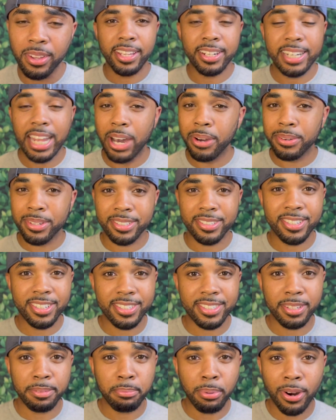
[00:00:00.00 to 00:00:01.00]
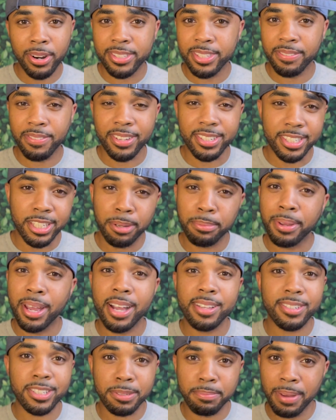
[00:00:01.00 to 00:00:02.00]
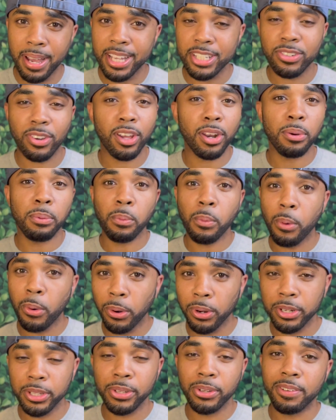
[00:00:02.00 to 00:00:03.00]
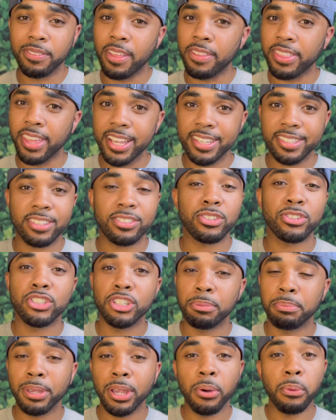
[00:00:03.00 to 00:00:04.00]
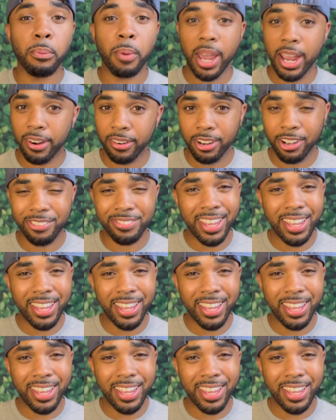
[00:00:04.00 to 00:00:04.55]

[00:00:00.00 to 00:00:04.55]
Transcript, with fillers: Doubt is just the parts of your subconscious mind trying to warn you of the things that you should be aware of.